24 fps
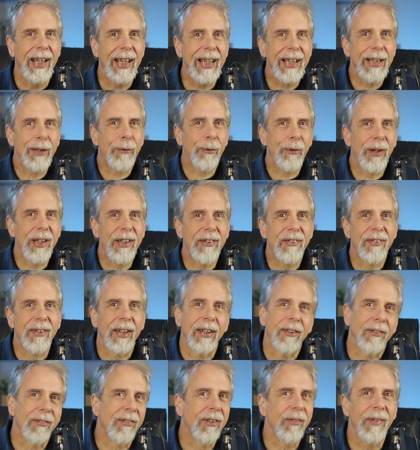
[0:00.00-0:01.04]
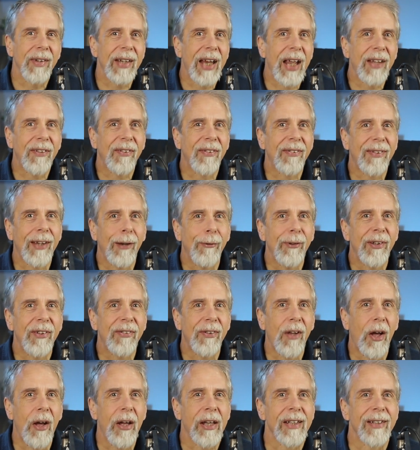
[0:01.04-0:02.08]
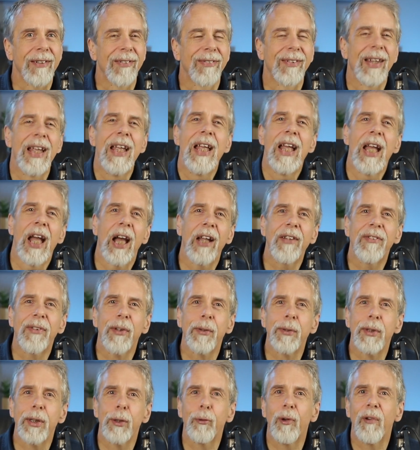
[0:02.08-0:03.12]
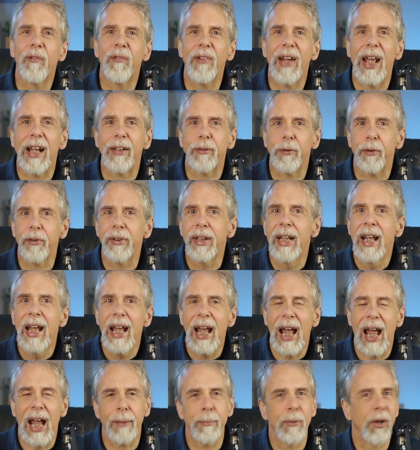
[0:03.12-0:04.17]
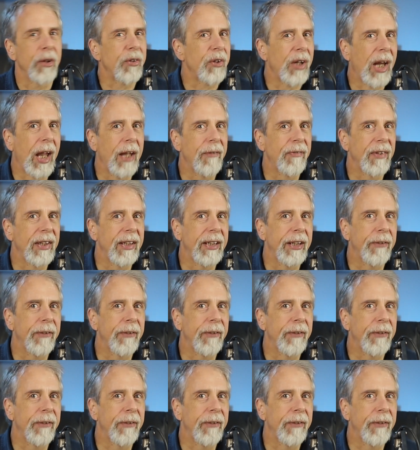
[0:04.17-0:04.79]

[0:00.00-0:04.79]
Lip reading: Increase it to the necessary size until you reflect on how much heavy